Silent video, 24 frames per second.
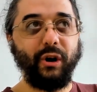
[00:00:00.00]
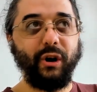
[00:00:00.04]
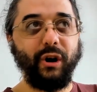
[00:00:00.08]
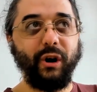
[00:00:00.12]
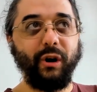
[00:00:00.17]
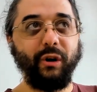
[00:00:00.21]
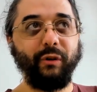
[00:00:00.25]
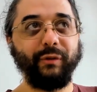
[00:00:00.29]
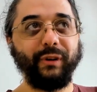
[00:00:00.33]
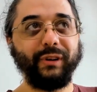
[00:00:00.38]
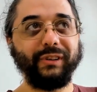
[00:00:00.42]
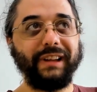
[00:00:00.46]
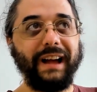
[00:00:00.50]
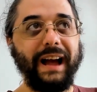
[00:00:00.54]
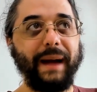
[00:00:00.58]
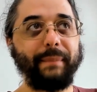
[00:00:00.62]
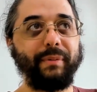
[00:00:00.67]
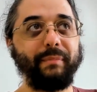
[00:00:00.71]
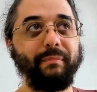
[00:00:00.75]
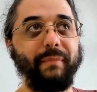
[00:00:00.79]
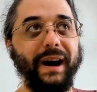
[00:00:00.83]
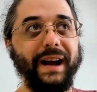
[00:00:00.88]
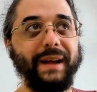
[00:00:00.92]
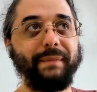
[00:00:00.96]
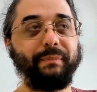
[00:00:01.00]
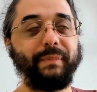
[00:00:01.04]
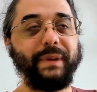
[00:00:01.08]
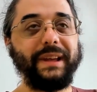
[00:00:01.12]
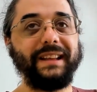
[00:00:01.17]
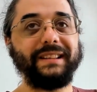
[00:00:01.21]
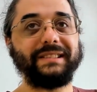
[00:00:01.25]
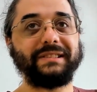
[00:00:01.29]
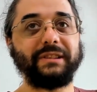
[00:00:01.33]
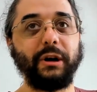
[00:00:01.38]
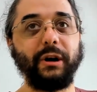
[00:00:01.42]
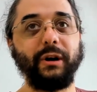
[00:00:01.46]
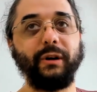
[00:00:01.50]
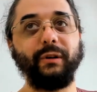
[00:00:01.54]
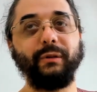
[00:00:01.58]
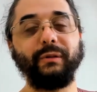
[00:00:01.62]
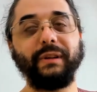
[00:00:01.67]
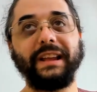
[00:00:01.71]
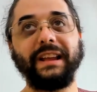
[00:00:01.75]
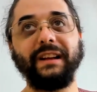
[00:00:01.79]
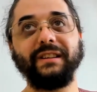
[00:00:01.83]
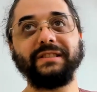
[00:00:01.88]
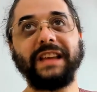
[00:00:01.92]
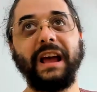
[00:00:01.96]
Overlap might be. So
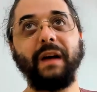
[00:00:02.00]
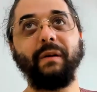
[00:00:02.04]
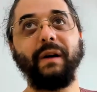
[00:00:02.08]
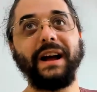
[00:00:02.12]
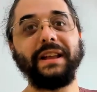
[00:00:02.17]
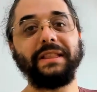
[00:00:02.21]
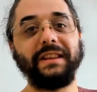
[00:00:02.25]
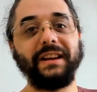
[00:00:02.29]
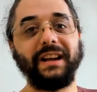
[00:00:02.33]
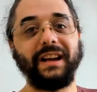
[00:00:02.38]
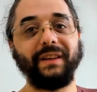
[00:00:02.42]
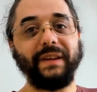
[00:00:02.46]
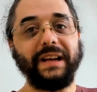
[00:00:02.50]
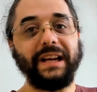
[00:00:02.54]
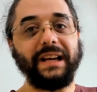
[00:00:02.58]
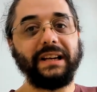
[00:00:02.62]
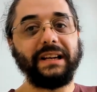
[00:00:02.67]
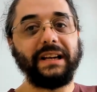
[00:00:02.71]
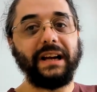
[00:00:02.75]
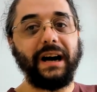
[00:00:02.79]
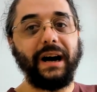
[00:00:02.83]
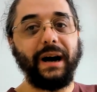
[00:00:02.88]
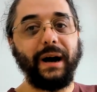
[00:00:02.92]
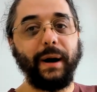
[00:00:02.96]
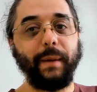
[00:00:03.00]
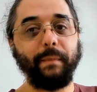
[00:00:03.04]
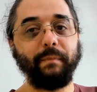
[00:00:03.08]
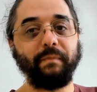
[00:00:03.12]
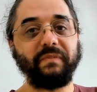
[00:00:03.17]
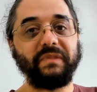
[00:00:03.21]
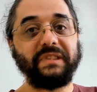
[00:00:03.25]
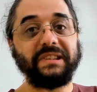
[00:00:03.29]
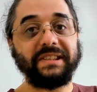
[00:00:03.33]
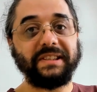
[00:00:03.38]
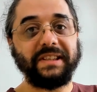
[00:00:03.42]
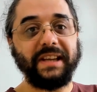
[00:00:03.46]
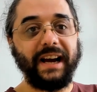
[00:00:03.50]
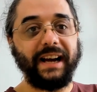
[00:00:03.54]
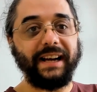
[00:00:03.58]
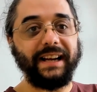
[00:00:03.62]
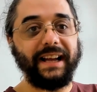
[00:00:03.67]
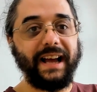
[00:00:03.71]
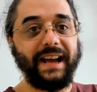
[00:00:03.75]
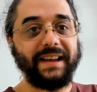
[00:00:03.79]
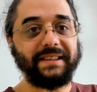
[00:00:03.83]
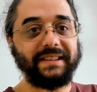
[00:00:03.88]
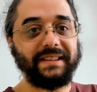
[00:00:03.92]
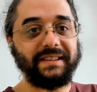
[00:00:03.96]
here's how I think of it.
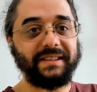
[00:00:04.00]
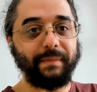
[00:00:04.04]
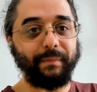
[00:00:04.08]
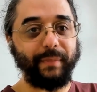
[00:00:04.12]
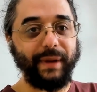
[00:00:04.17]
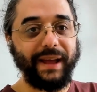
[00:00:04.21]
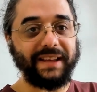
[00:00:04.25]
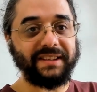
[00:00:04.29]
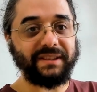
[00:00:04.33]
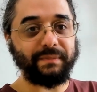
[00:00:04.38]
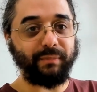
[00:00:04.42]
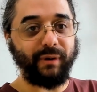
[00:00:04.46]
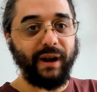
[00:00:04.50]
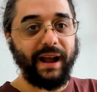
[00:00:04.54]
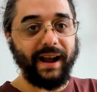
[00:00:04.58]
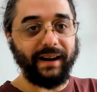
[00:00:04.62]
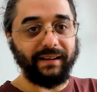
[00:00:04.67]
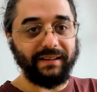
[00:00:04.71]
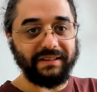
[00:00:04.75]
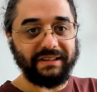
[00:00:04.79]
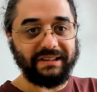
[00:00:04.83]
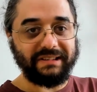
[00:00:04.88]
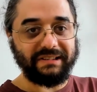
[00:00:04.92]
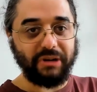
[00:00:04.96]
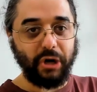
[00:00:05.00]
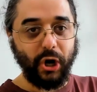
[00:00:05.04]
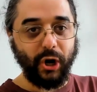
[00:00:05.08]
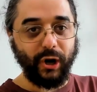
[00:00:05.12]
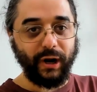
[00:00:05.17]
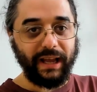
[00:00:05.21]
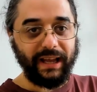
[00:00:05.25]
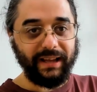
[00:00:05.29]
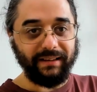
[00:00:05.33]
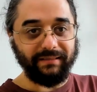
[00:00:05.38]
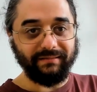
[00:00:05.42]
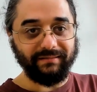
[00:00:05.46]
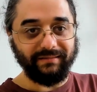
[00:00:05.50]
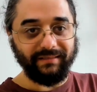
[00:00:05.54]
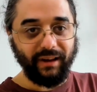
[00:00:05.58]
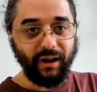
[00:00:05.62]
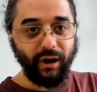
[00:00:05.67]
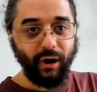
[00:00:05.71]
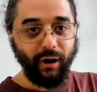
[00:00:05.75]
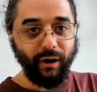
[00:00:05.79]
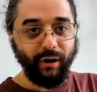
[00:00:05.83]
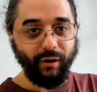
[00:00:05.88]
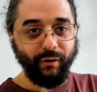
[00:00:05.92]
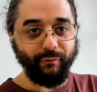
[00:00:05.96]
CIS is a best practice target
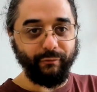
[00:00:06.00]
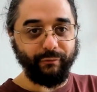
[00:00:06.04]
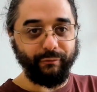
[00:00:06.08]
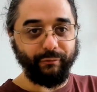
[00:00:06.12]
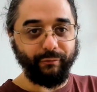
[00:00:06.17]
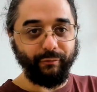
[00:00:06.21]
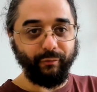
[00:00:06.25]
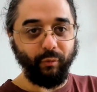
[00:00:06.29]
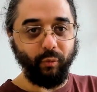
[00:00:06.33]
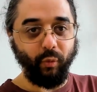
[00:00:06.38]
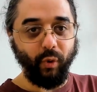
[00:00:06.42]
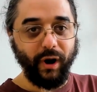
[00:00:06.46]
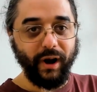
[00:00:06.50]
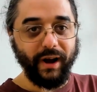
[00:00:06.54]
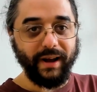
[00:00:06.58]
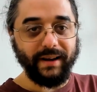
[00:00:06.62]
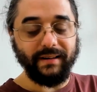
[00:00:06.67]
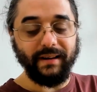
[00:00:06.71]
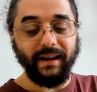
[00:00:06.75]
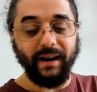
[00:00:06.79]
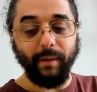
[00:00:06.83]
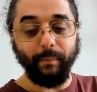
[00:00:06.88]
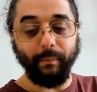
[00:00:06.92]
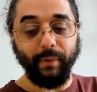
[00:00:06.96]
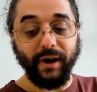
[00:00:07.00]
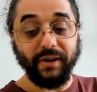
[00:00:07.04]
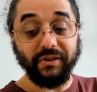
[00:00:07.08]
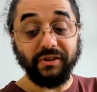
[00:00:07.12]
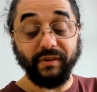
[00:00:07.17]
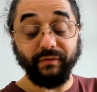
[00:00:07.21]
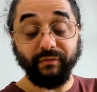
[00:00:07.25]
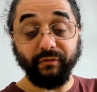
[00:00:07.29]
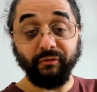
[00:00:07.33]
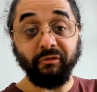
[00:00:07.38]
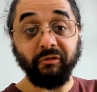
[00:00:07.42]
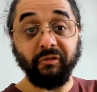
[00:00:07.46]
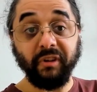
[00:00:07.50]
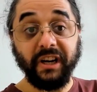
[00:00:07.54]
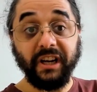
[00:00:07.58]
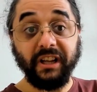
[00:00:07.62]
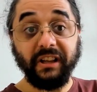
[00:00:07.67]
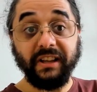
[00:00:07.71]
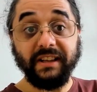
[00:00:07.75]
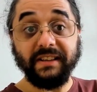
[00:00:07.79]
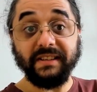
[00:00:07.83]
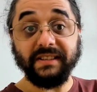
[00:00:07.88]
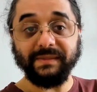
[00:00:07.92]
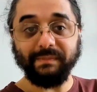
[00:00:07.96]
of what a bunch of
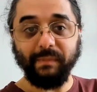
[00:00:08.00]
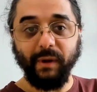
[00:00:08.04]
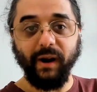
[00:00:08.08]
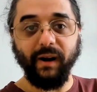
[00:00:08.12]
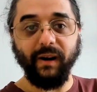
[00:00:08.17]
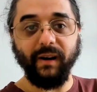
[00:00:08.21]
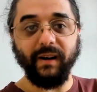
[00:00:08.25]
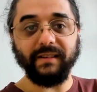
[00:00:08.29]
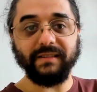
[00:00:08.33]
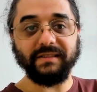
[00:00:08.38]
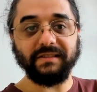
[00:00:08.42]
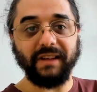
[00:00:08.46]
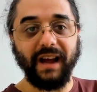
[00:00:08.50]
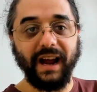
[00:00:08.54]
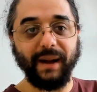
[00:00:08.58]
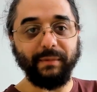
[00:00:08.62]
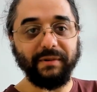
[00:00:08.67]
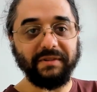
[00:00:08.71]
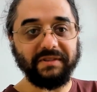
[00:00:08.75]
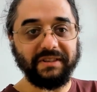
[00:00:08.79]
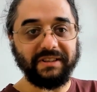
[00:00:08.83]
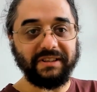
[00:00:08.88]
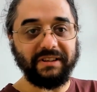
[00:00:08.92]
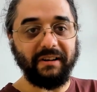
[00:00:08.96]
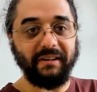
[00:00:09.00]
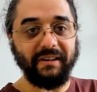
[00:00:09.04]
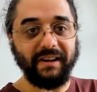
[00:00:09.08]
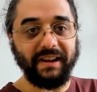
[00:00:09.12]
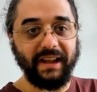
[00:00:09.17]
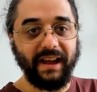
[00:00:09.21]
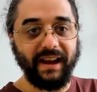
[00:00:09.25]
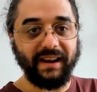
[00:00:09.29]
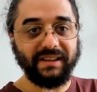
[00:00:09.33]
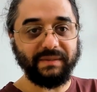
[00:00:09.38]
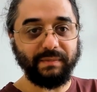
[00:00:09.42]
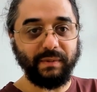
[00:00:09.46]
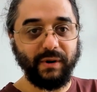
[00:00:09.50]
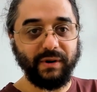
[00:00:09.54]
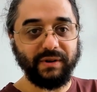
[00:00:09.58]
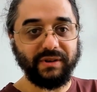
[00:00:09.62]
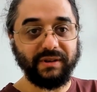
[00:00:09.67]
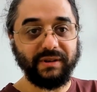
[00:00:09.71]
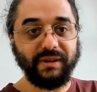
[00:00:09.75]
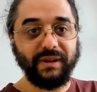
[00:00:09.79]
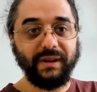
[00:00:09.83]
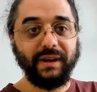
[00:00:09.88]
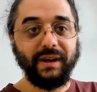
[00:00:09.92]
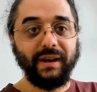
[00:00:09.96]
really smart cybersecurity
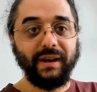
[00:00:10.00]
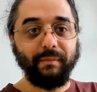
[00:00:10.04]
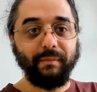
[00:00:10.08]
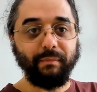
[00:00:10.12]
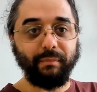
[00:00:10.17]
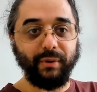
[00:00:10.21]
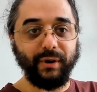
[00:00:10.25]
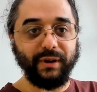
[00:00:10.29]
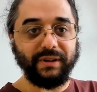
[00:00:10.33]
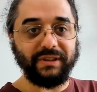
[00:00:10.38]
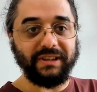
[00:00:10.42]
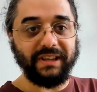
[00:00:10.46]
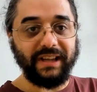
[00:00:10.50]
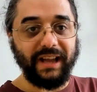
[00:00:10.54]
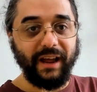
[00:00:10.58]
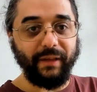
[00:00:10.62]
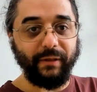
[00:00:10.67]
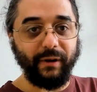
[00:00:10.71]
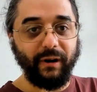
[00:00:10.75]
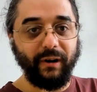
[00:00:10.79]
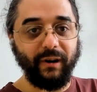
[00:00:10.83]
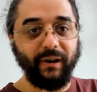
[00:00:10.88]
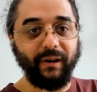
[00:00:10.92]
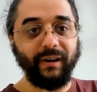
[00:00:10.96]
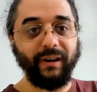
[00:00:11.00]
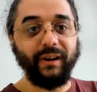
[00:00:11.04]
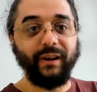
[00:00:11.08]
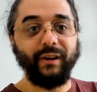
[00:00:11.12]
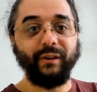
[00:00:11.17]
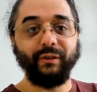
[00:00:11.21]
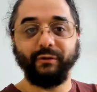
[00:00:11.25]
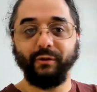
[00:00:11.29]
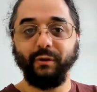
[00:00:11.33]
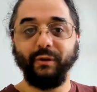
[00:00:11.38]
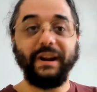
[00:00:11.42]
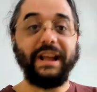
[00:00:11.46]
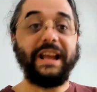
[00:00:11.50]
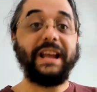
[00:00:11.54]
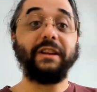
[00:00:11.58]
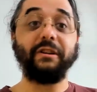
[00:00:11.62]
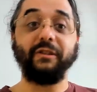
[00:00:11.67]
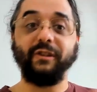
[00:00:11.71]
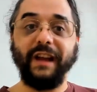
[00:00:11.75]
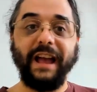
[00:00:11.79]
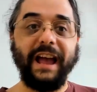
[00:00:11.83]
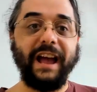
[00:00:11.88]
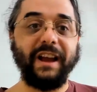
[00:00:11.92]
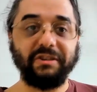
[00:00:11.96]
experts put together through an
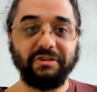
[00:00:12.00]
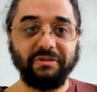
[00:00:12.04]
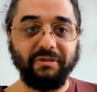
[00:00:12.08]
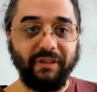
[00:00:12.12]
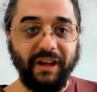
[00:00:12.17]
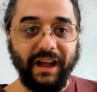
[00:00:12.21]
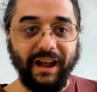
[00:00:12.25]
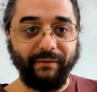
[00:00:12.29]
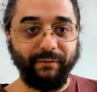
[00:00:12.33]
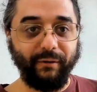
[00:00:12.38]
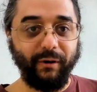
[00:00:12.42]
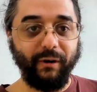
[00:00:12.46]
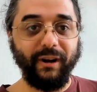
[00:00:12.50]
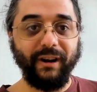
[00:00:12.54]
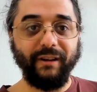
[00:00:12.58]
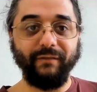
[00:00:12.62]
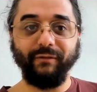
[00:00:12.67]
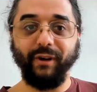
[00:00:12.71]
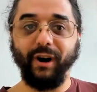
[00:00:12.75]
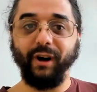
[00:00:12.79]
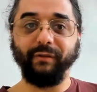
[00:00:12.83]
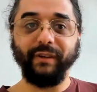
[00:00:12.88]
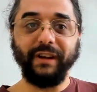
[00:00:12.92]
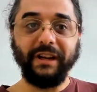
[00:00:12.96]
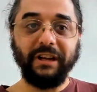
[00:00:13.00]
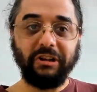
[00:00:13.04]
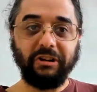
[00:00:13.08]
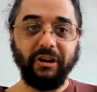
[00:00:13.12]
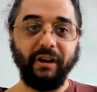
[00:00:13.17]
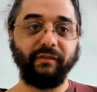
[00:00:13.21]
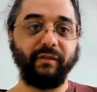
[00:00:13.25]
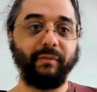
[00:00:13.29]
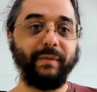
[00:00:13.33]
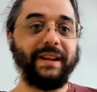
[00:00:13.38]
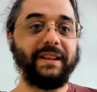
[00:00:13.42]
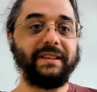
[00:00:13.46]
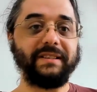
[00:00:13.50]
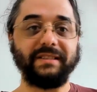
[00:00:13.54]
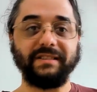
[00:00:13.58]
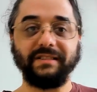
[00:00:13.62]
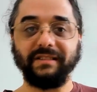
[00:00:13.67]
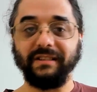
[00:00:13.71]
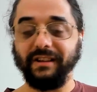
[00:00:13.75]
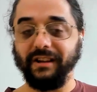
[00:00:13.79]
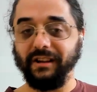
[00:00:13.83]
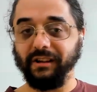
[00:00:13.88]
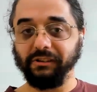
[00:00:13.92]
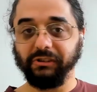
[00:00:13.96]
international effort involving
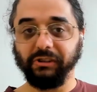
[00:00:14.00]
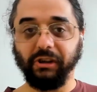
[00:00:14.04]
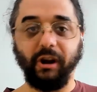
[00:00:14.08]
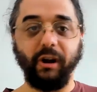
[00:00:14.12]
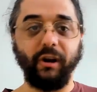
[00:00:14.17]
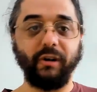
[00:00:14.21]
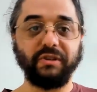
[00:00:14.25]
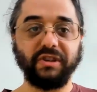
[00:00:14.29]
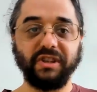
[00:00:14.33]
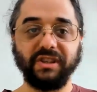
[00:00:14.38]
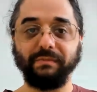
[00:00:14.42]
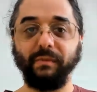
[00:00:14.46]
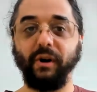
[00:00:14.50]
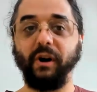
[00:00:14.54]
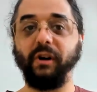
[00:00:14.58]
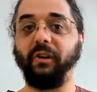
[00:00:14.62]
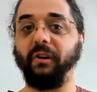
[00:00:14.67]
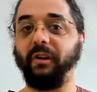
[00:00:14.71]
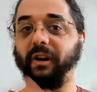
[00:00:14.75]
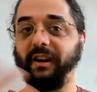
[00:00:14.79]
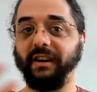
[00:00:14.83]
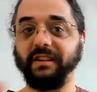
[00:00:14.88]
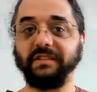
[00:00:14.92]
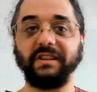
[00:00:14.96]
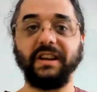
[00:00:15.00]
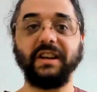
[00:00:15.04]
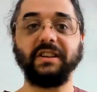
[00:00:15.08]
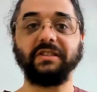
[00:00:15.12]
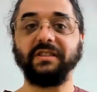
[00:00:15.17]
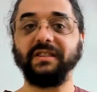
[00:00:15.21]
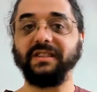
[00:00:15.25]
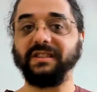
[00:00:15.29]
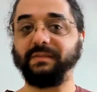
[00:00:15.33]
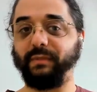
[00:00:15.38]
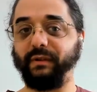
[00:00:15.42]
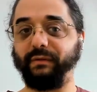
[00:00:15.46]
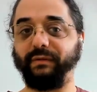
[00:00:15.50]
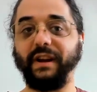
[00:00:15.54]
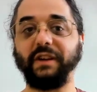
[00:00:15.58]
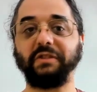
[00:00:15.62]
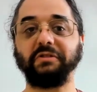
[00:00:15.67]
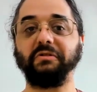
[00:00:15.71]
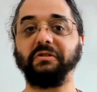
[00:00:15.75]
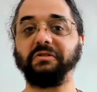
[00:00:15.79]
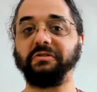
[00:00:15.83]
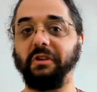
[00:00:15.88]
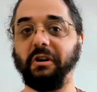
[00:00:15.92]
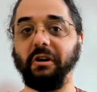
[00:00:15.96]
governments, large, small organizations,
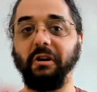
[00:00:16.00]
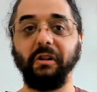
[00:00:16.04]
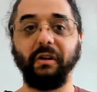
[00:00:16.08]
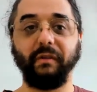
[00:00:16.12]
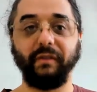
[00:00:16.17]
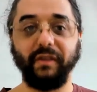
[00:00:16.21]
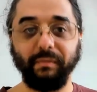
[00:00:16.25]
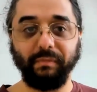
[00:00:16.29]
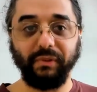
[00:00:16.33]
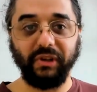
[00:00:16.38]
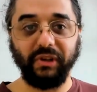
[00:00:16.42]
professionals all over the